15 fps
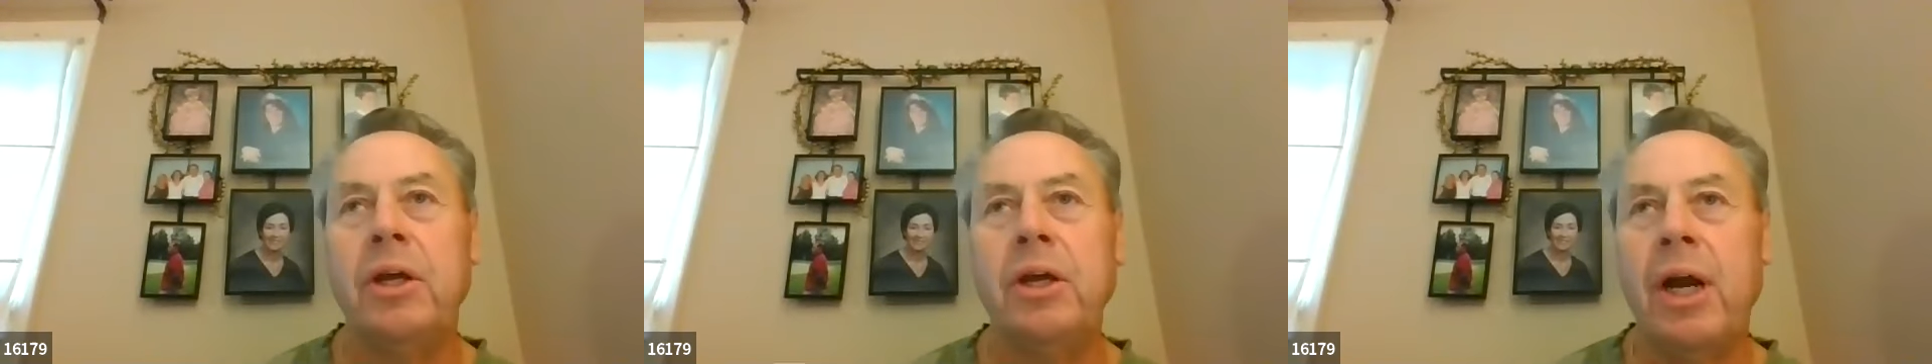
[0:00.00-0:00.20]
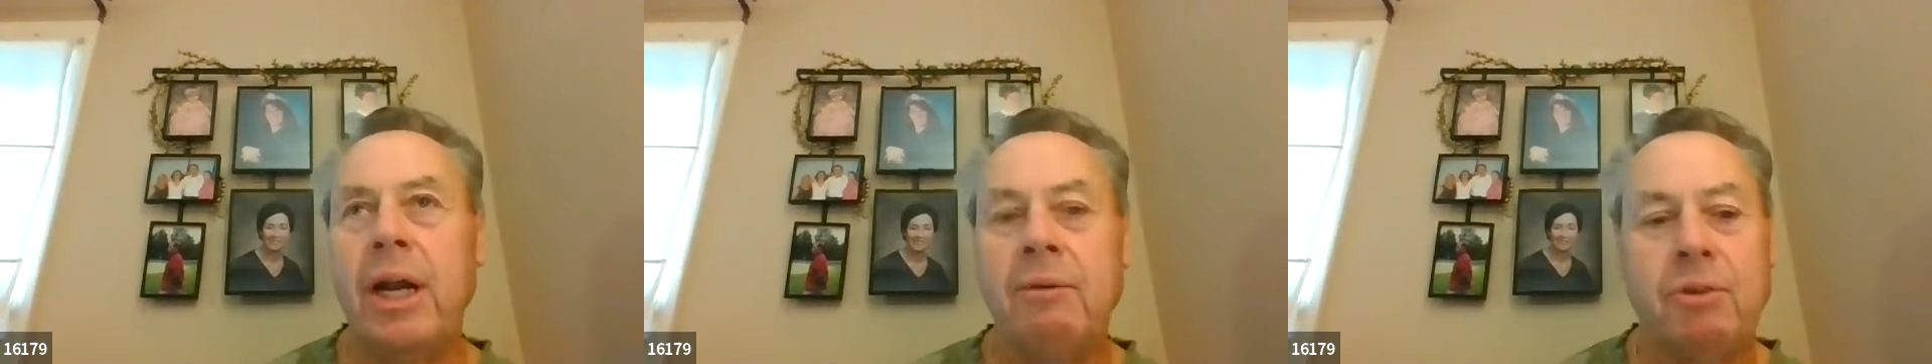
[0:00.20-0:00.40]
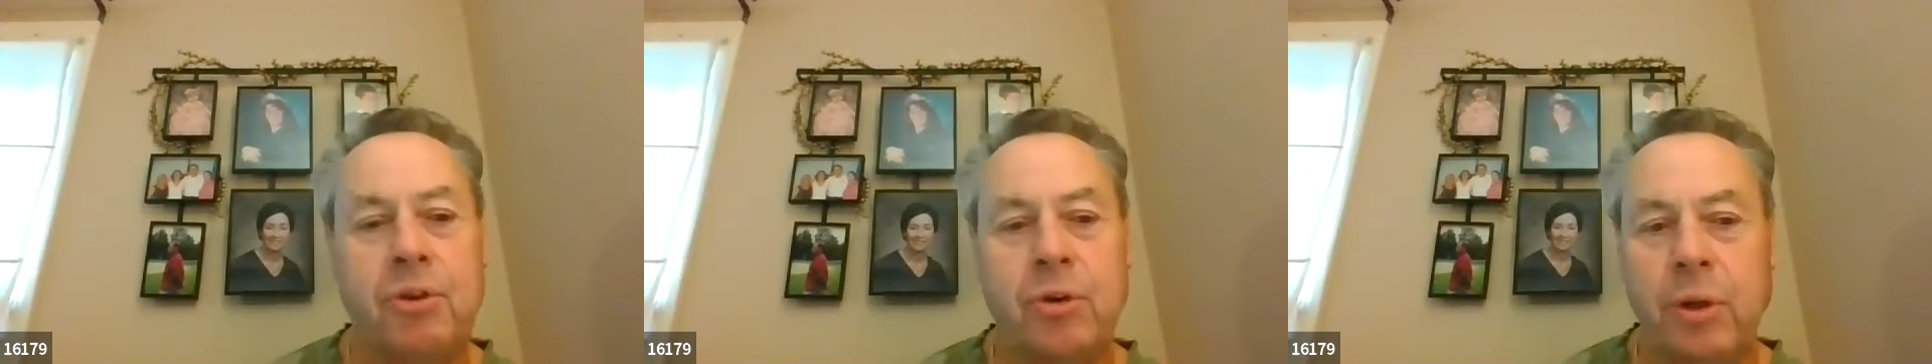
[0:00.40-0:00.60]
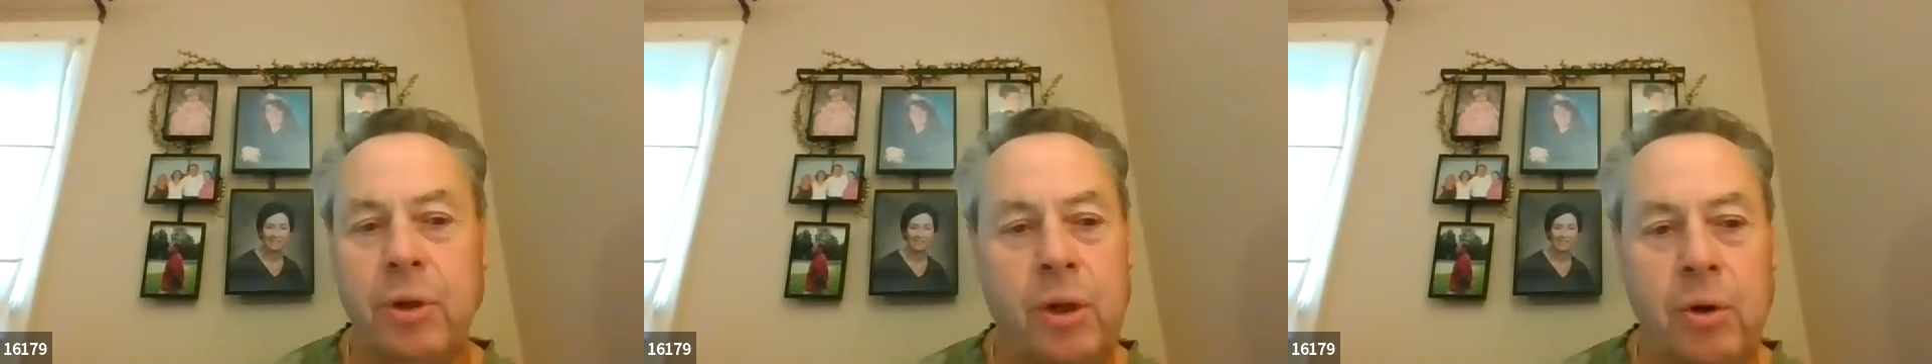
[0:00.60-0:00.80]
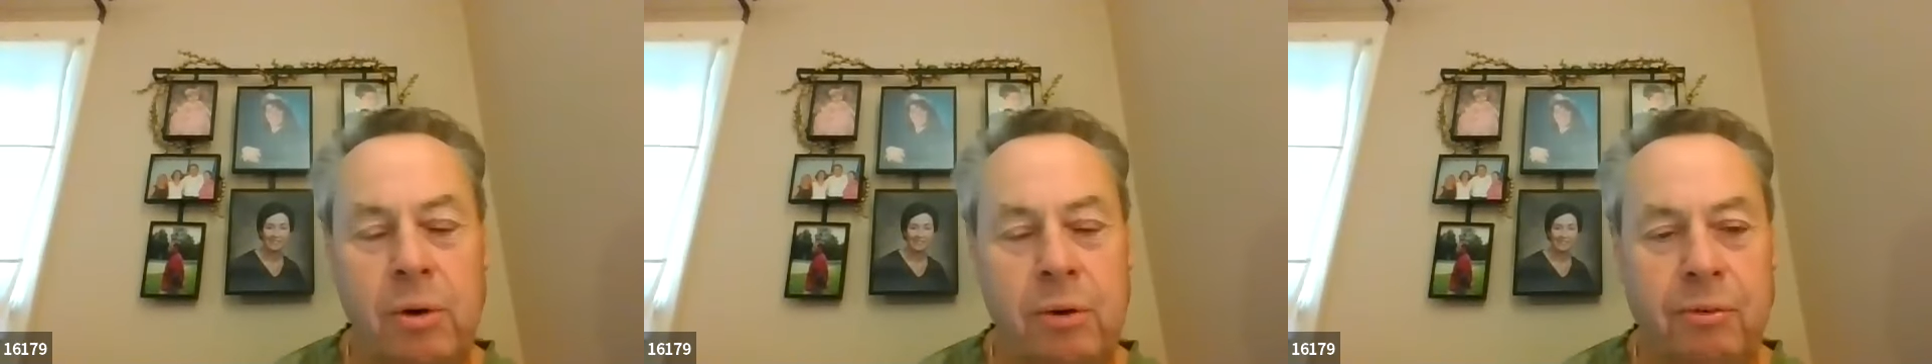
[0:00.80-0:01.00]
they're not even sure
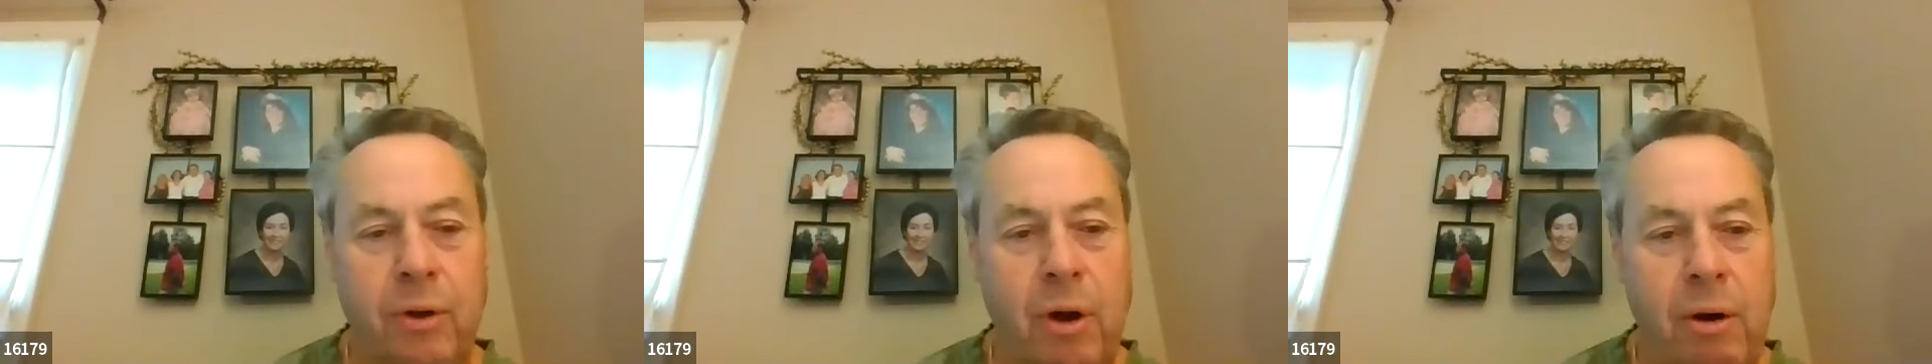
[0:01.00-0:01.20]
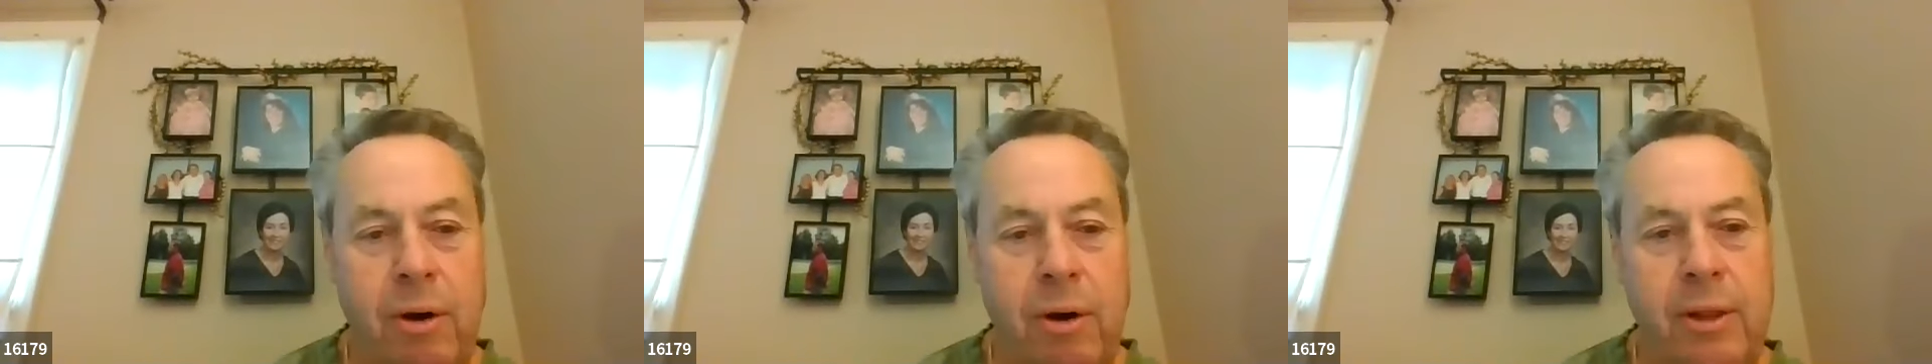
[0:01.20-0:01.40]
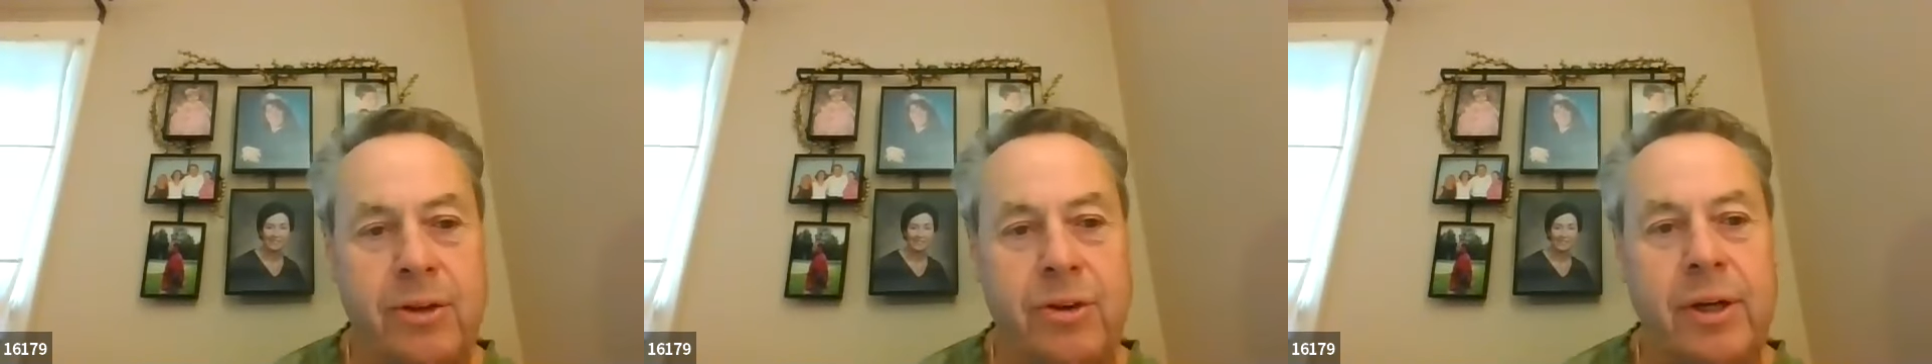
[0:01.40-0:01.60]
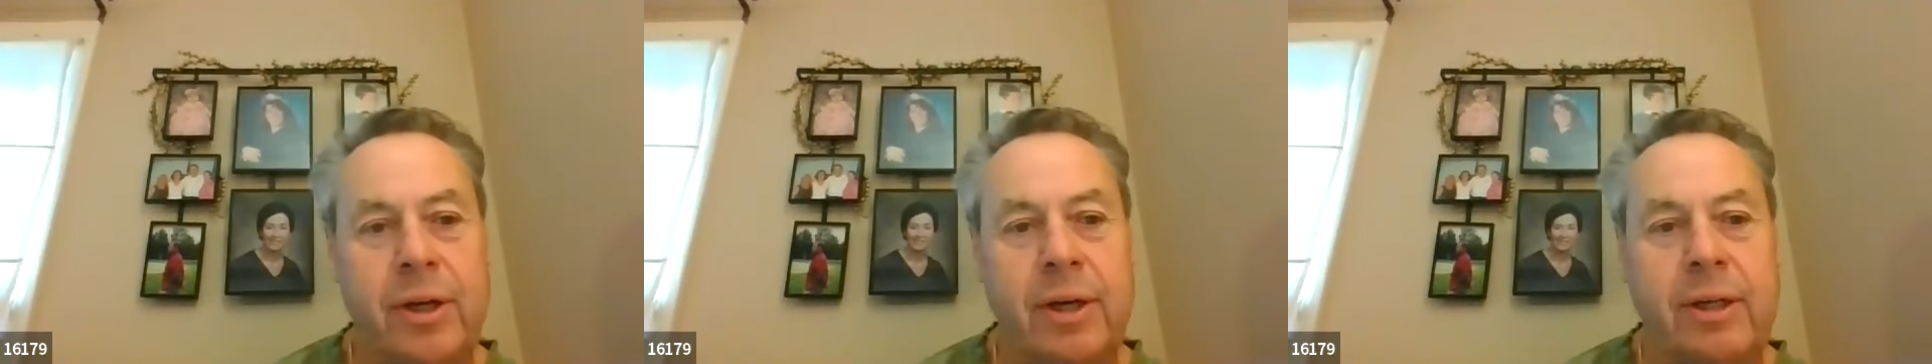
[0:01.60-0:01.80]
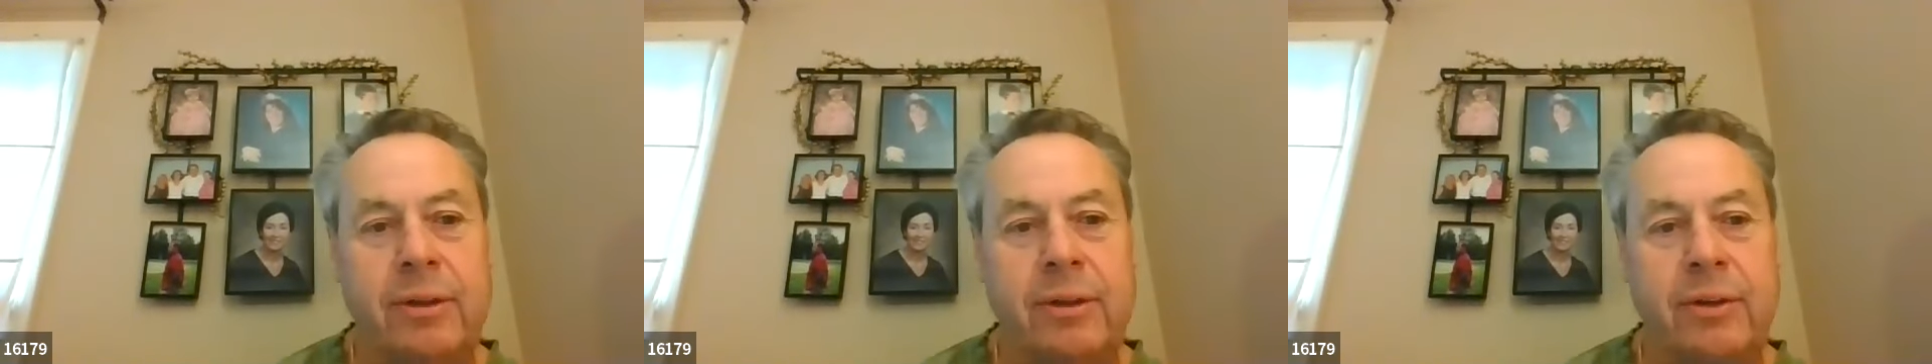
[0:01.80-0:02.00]
they're going to Florida this
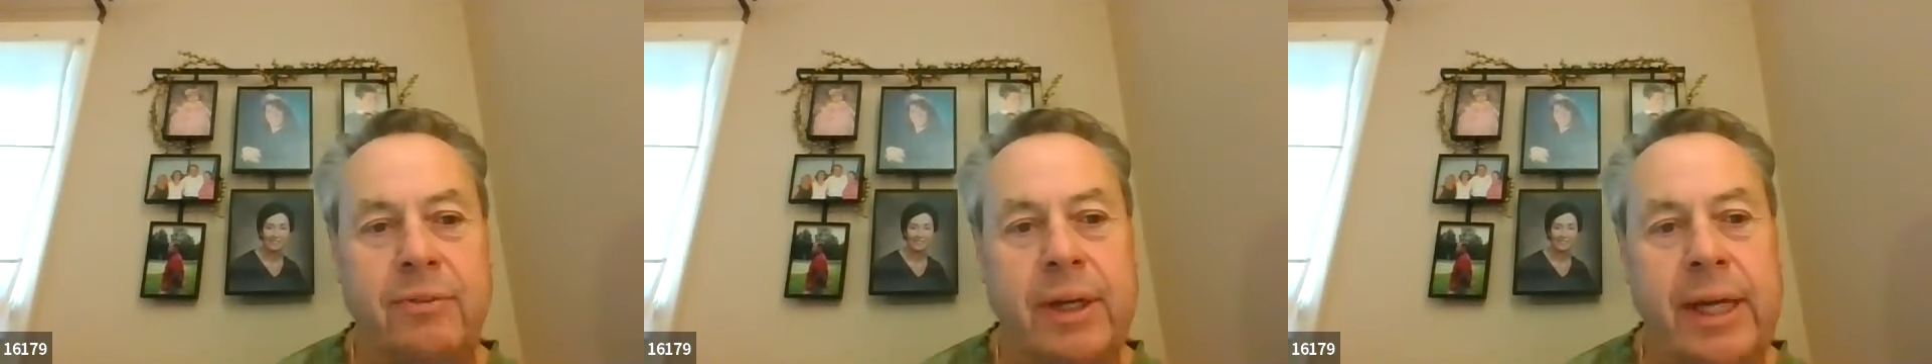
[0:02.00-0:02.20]
year because if no.